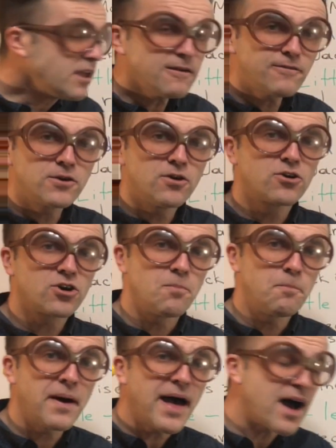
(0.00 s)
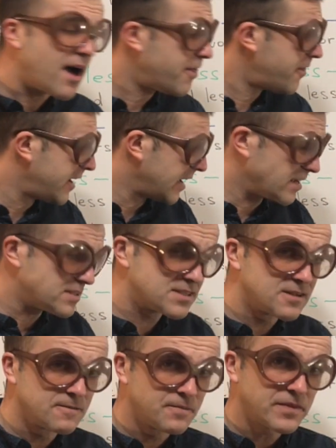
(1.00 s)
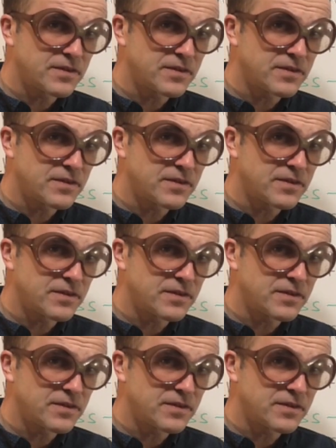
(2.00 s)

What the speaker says: if you compare things,